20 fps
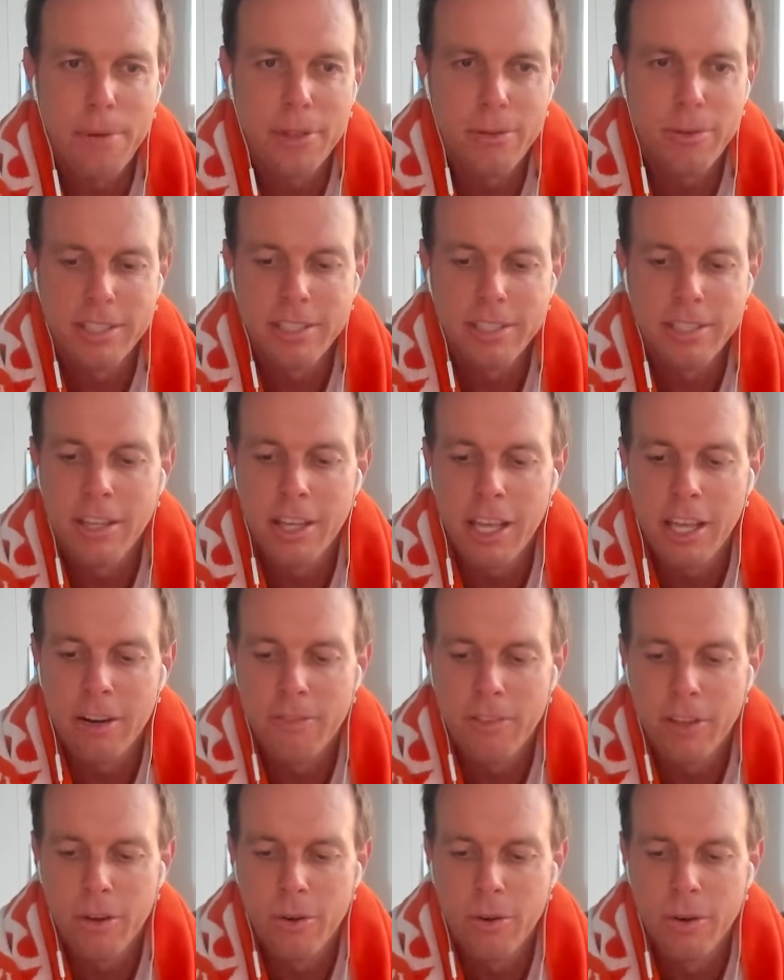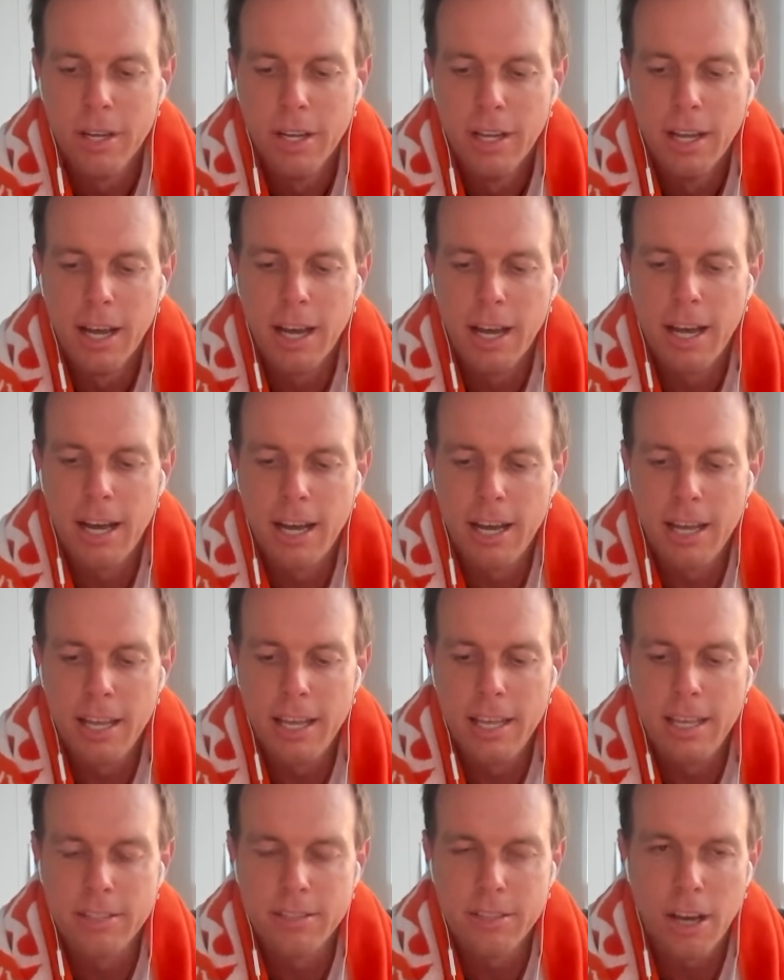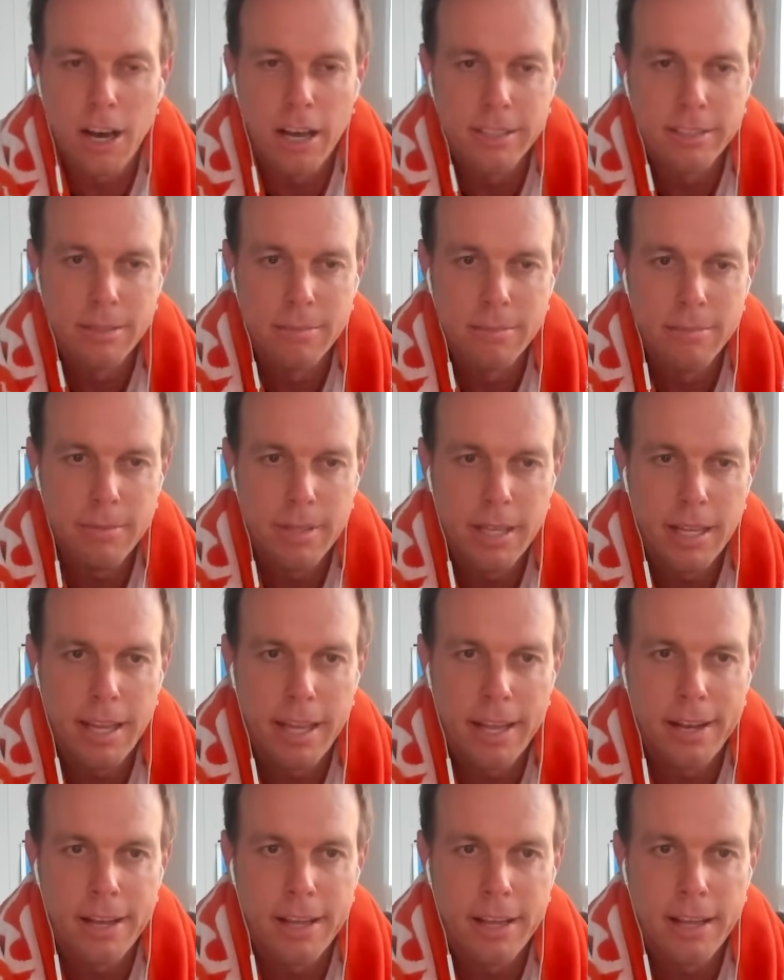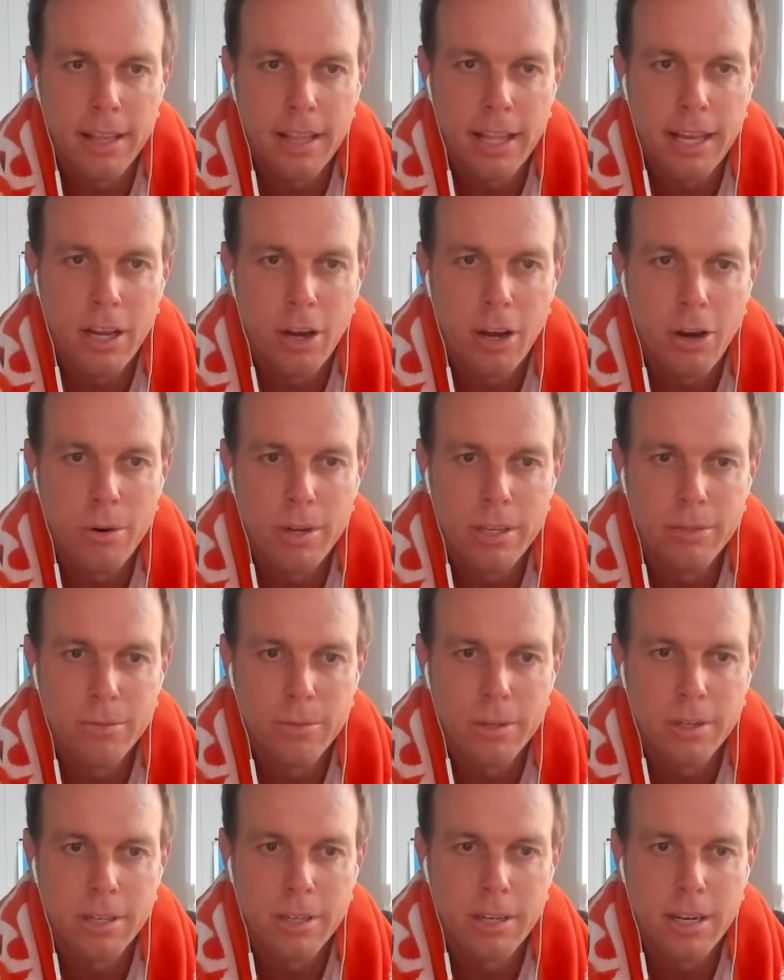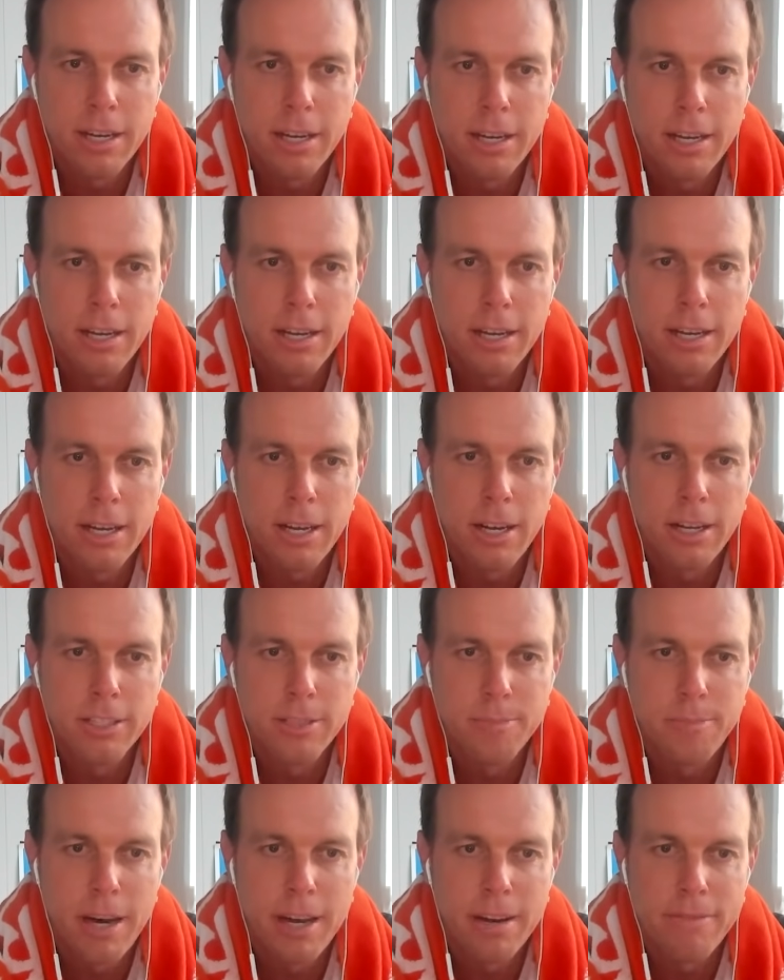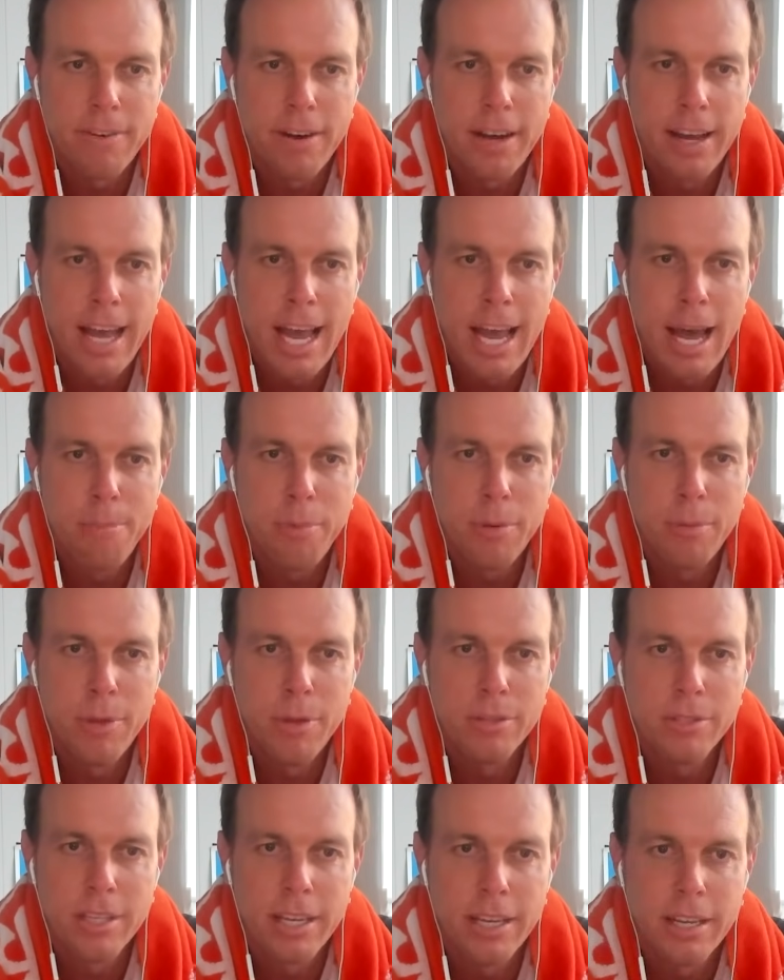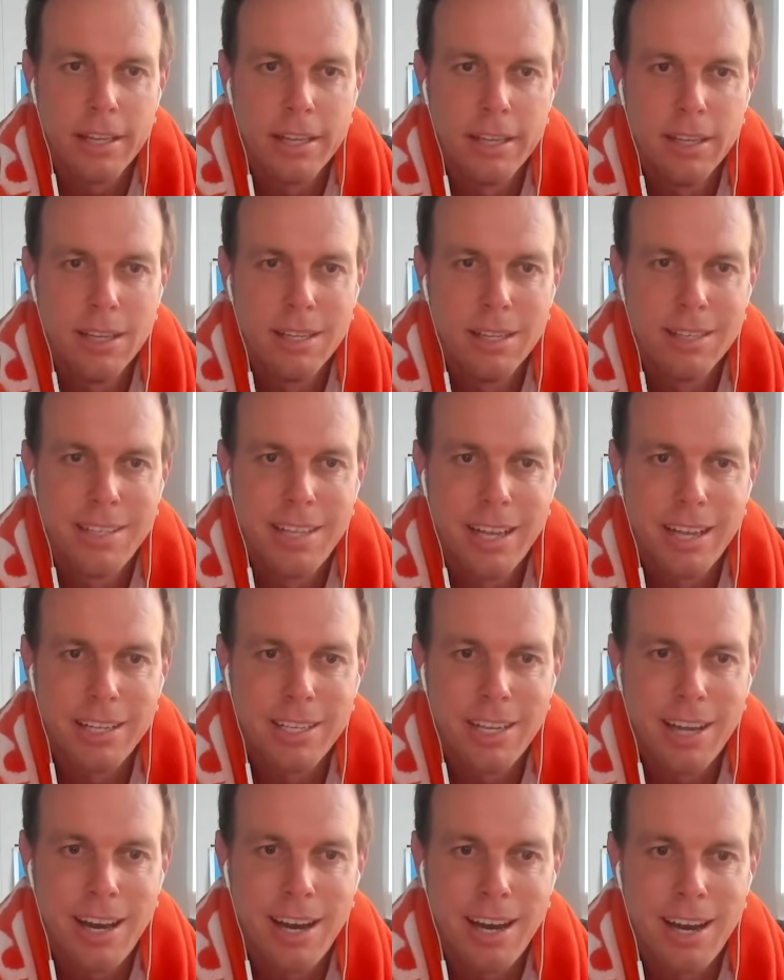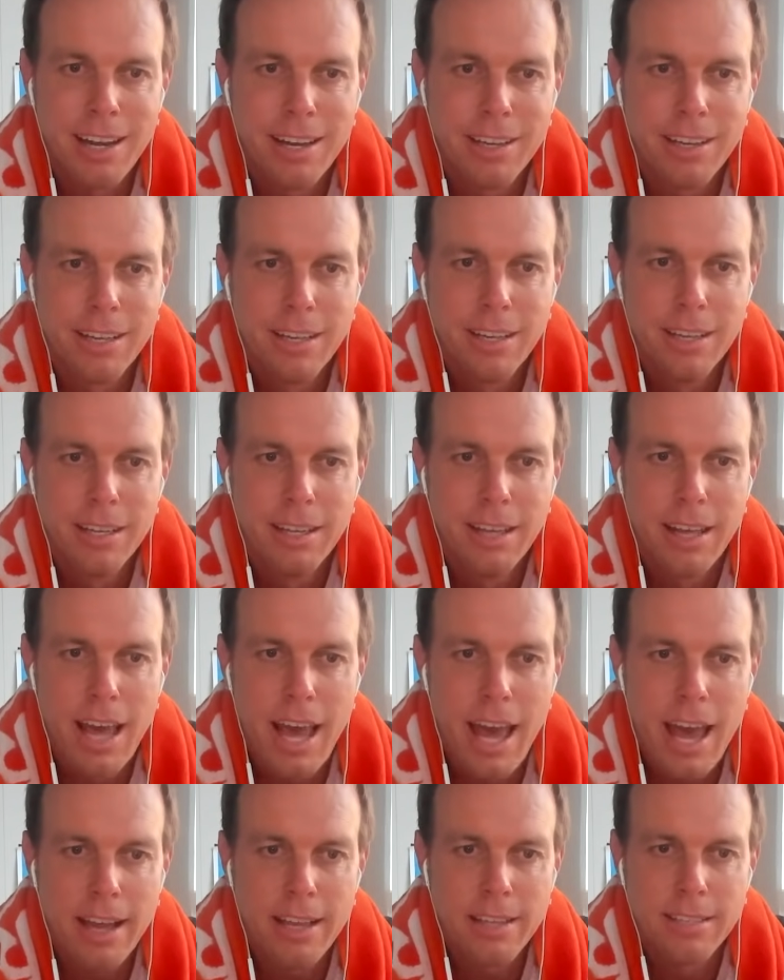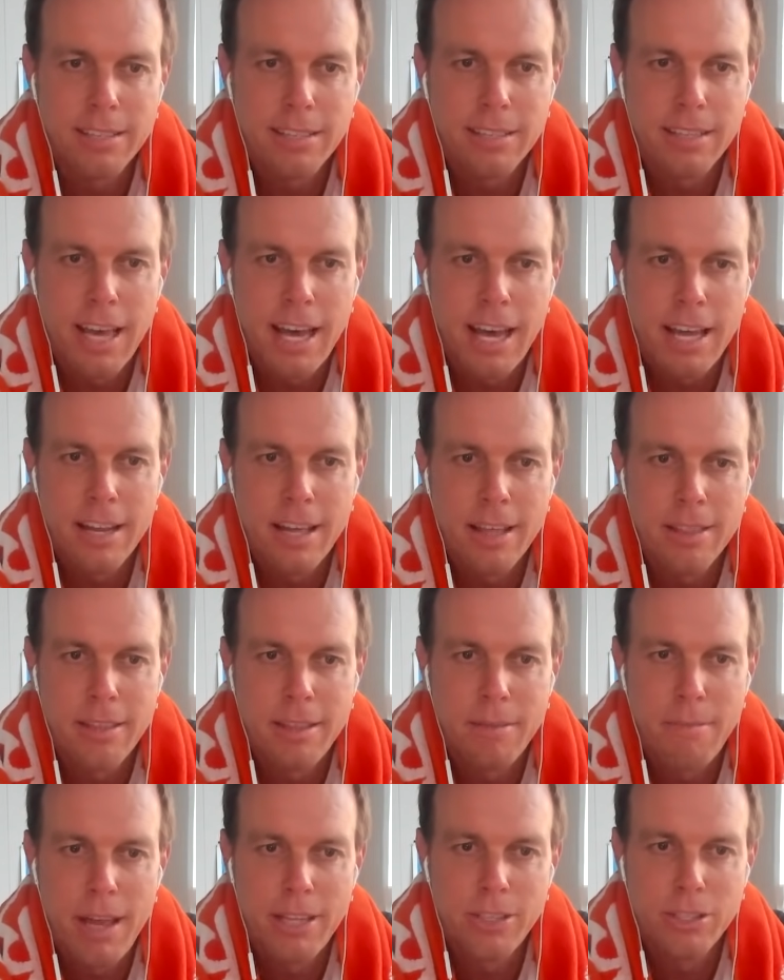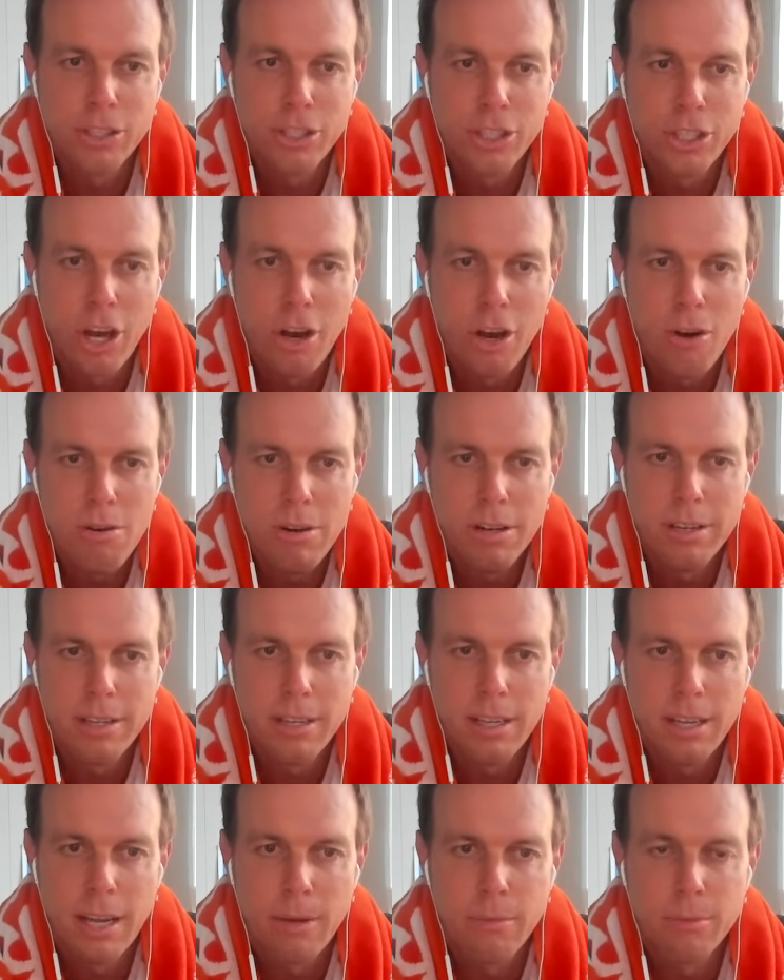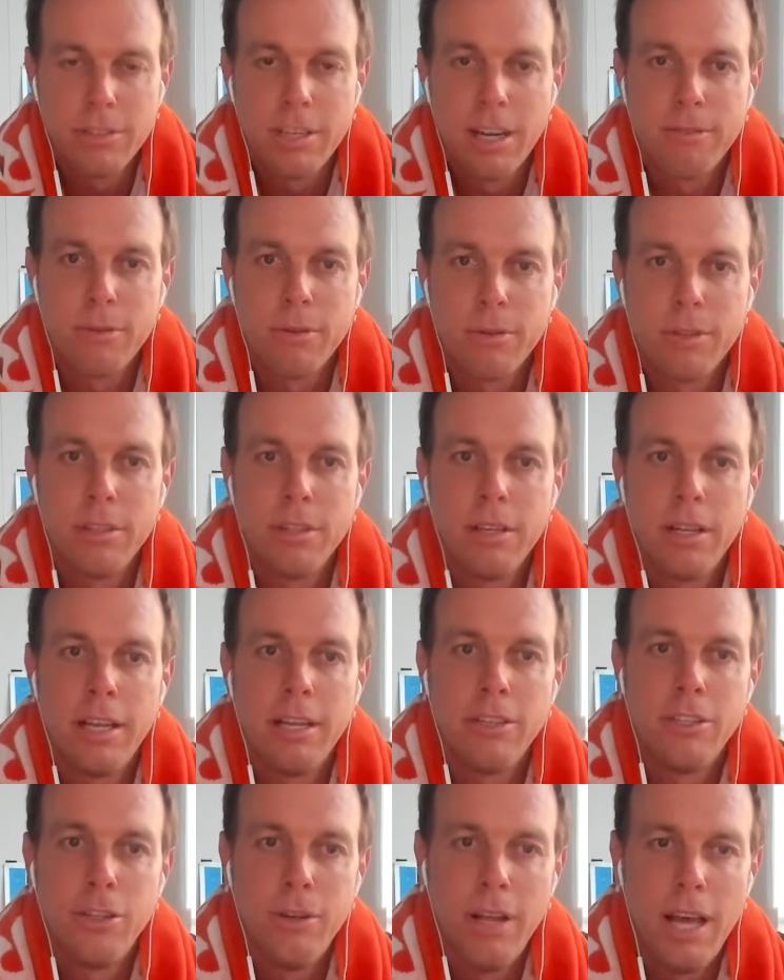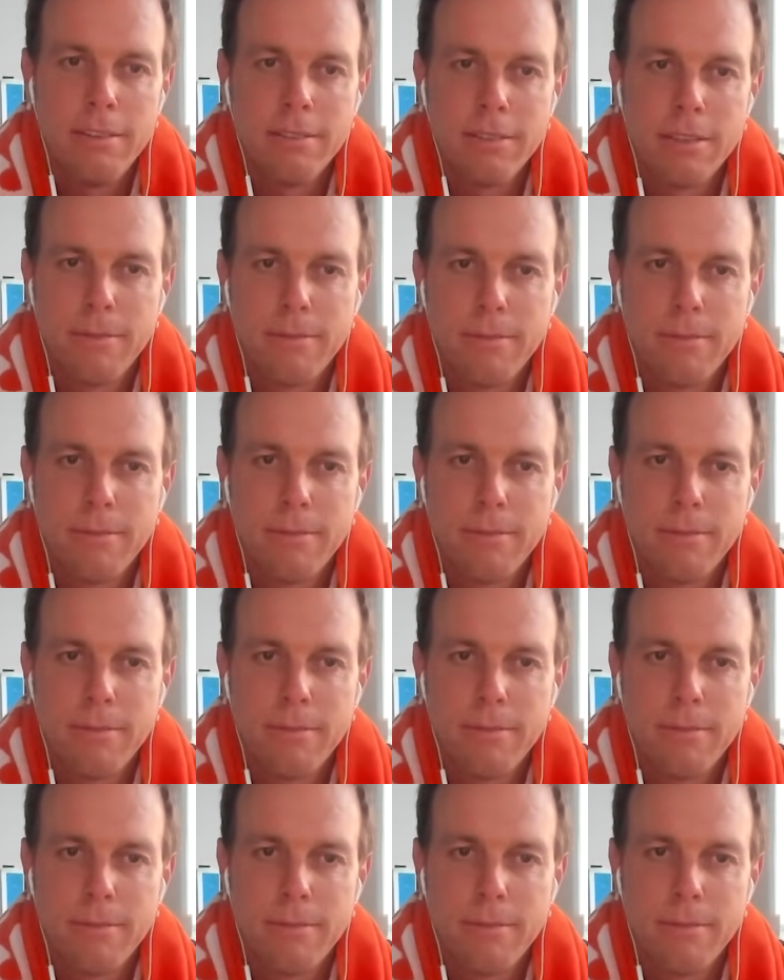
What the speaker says: But the rest of the interview is awesome. And like always, we're on Spotify, Apple Music, TikTok, X at Nothing Major Show. And we'll see everyone in 2 days.